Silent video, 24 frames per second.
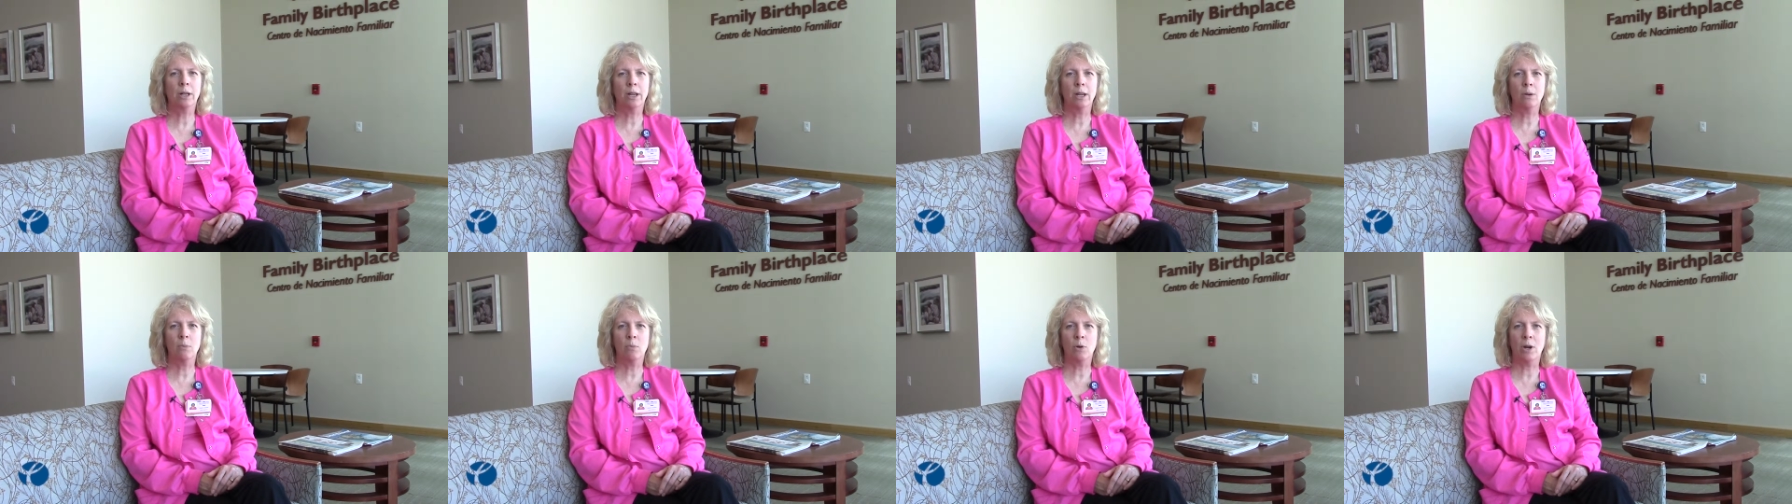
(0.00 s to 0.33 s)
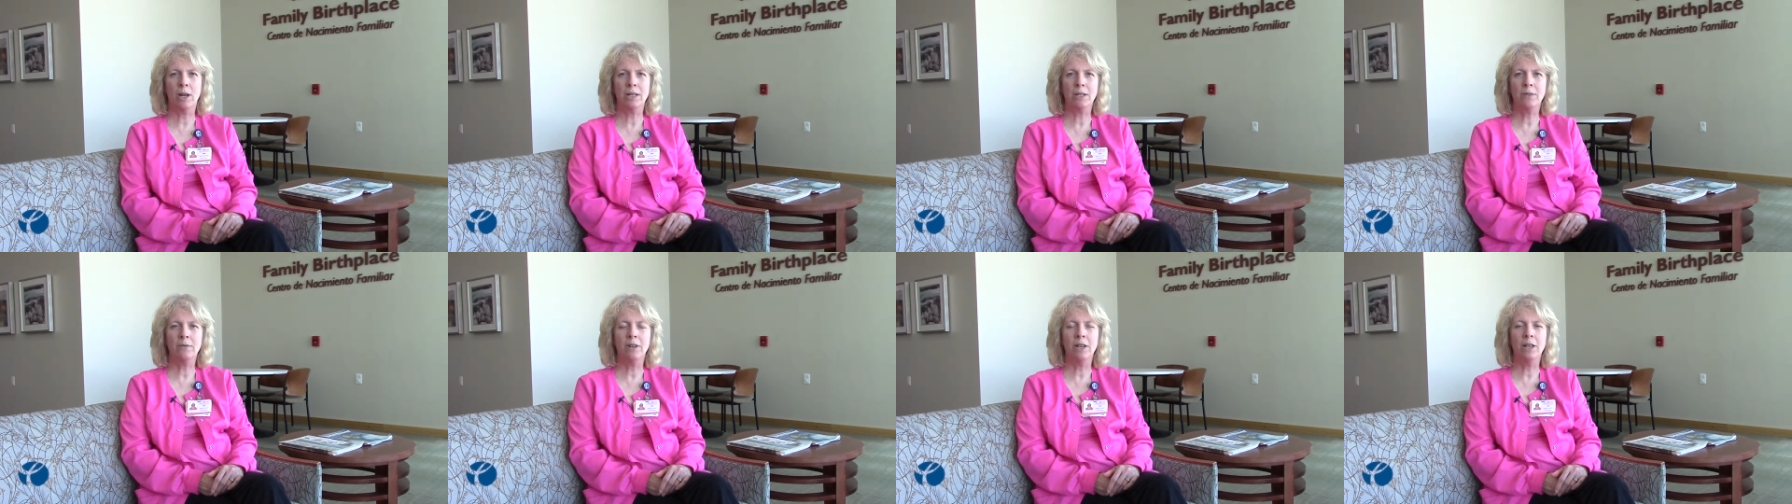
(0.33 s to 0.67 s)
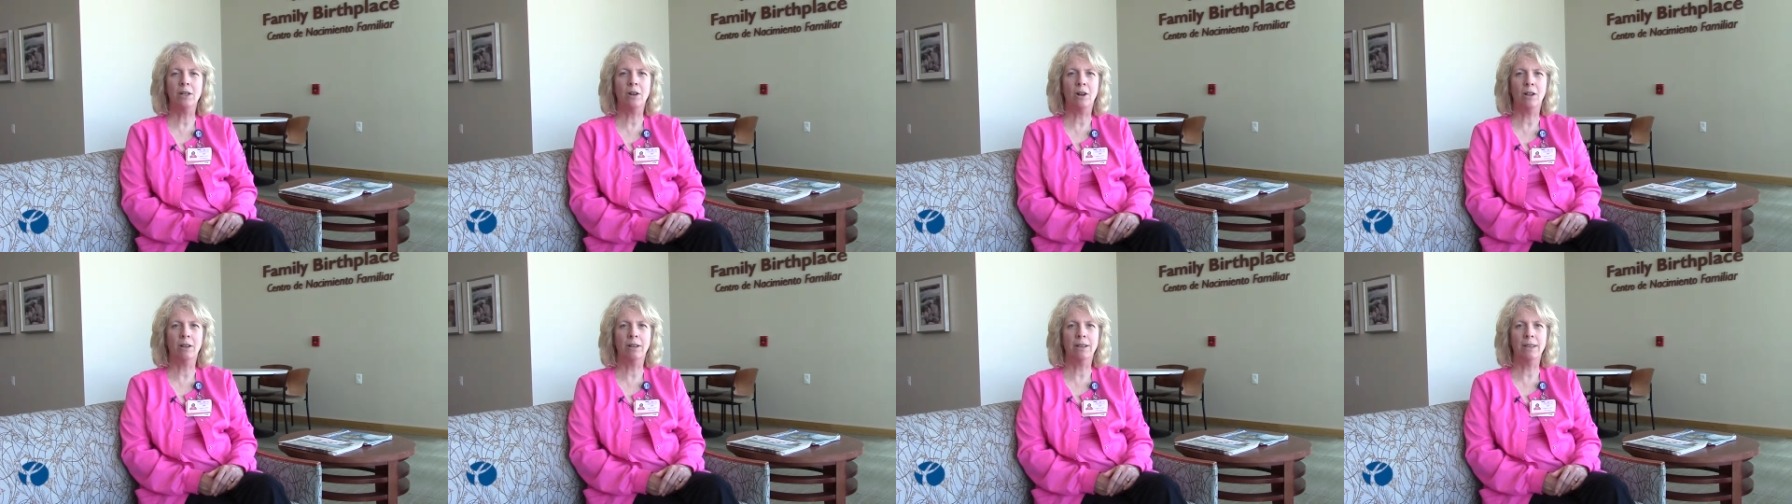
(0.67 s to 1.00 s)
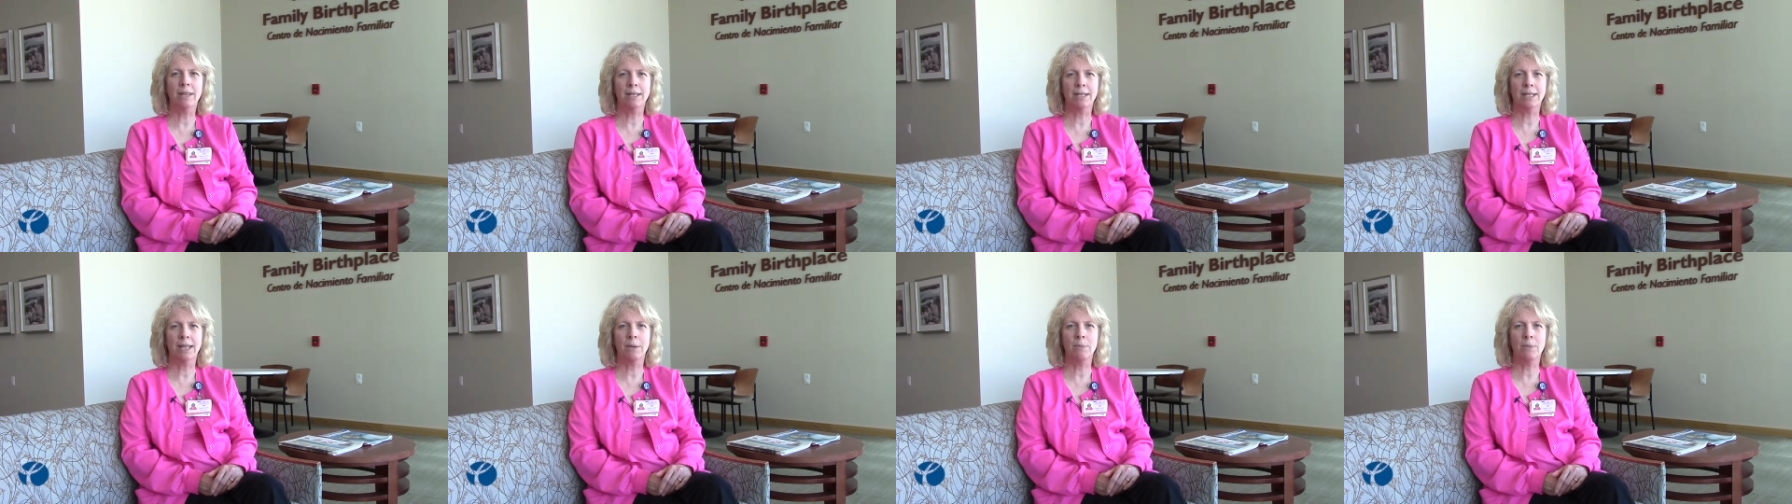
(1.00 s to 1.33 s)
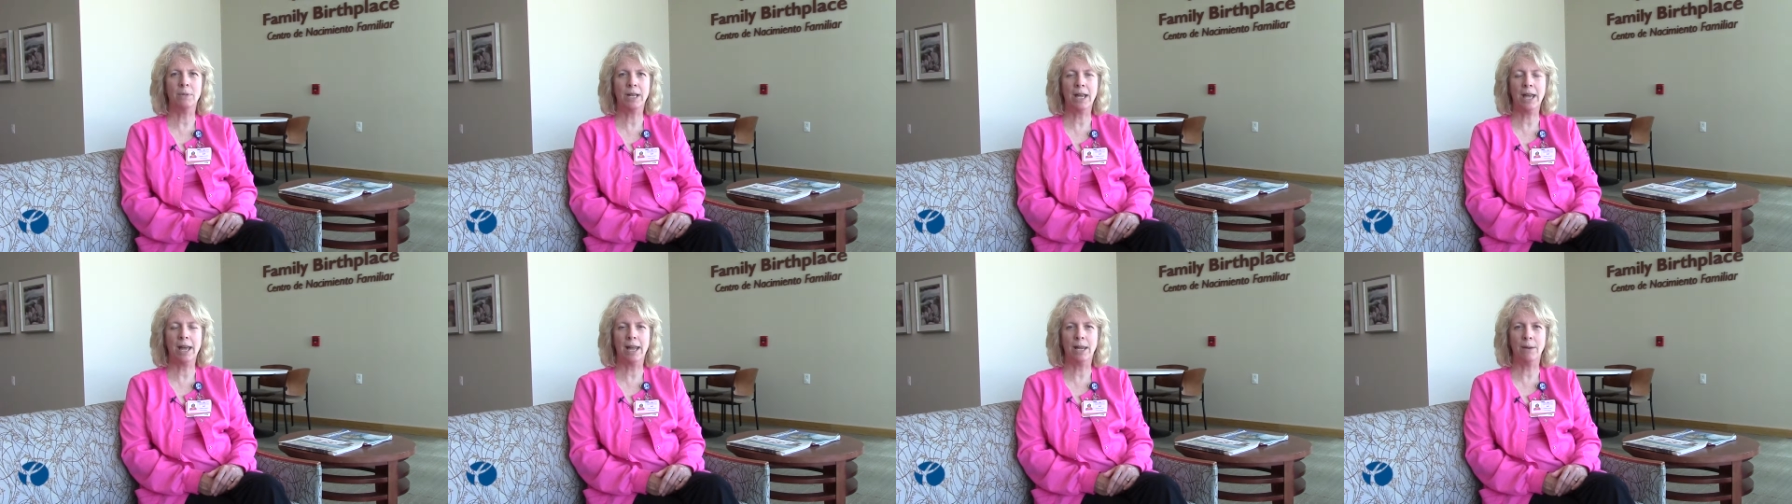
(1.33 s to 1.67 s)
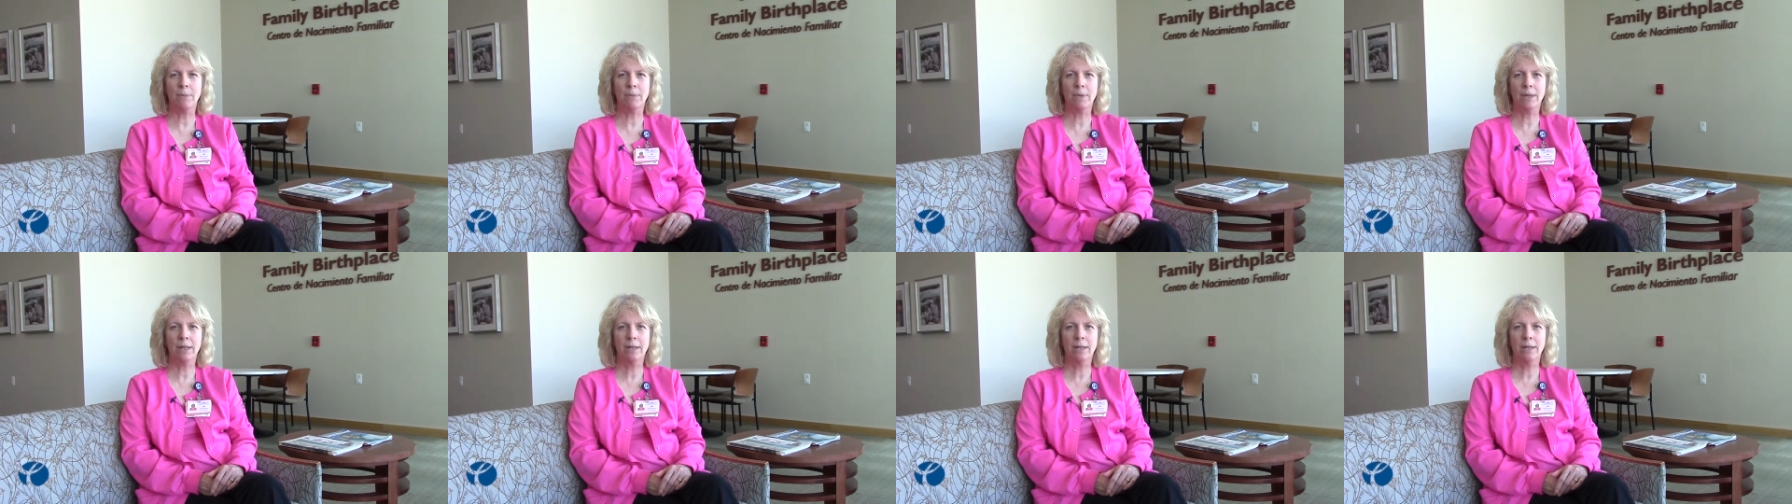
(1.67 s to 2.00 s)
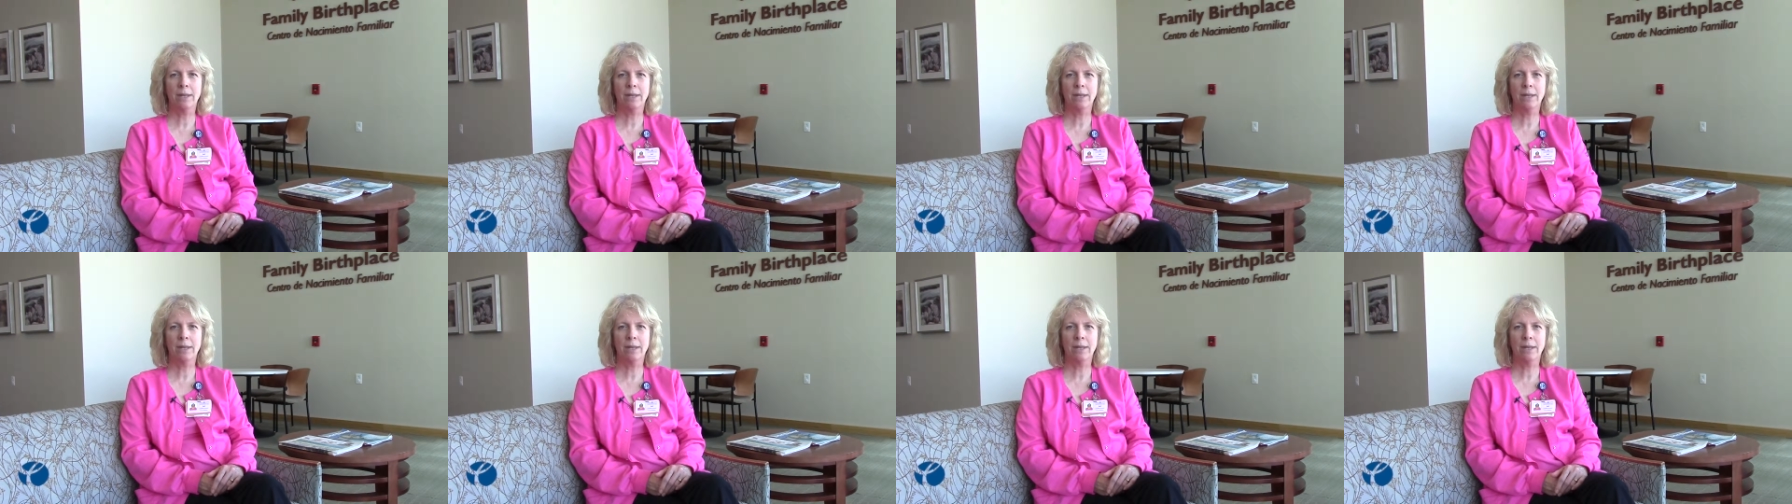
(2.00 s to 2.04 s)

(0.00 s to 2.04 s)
and breastfeed all at the same time.